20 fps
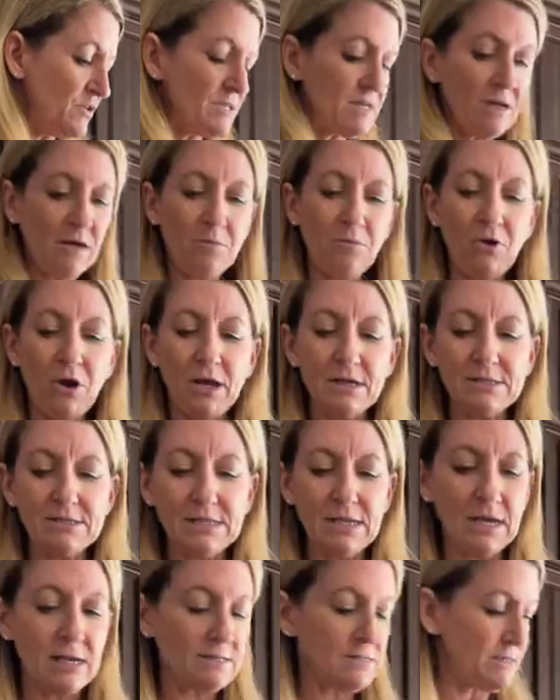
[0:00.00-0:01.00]
And I'm just gonna
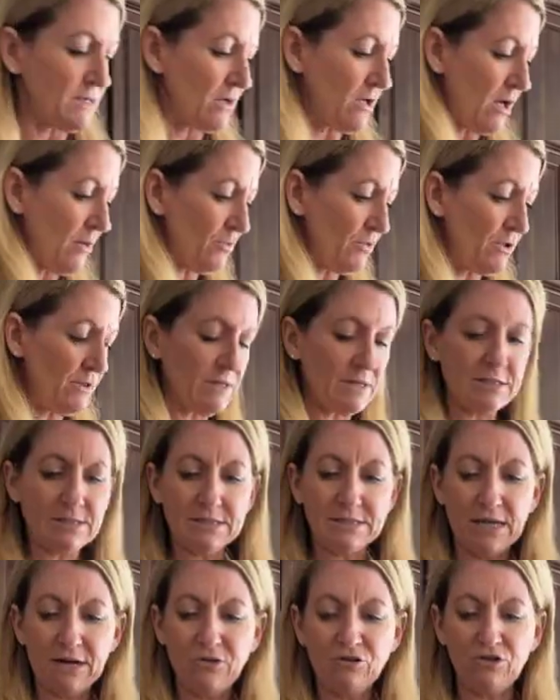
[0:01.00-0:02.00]
process a couple
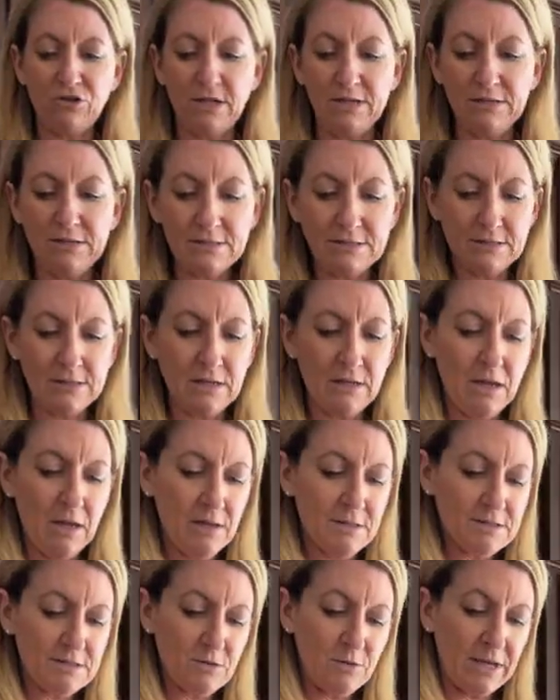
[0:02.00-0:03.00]
of these sections
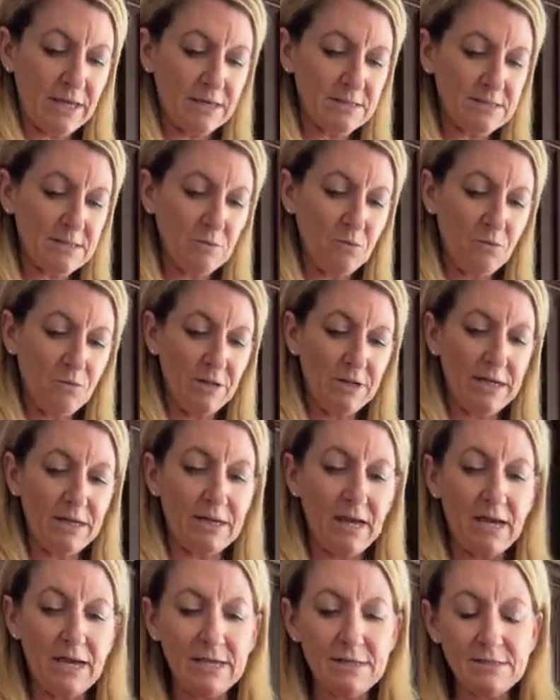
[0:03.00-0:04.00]
so I get some
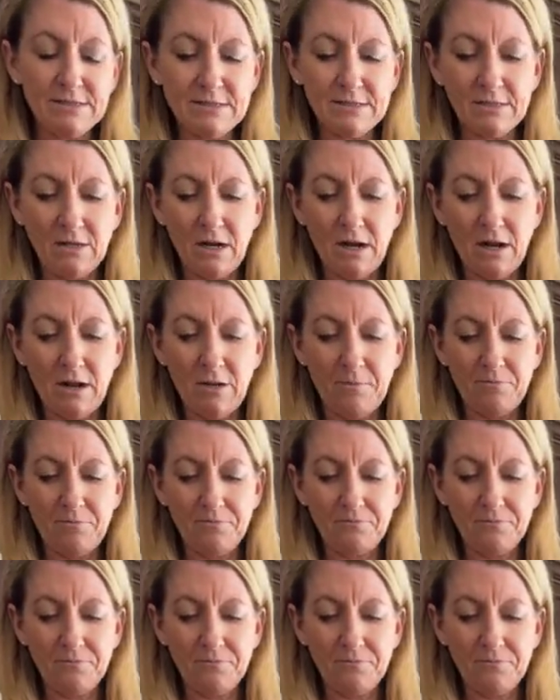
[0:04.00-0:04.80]
really nice